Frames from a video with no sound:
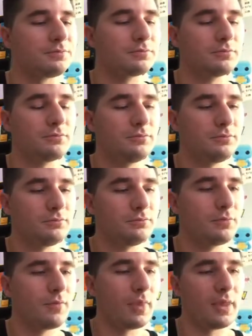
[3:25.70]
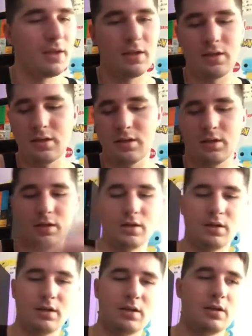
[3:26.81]

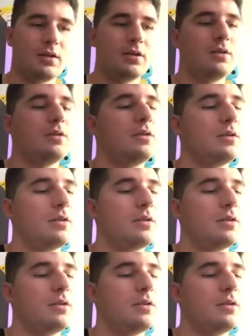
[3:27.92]
[no speech]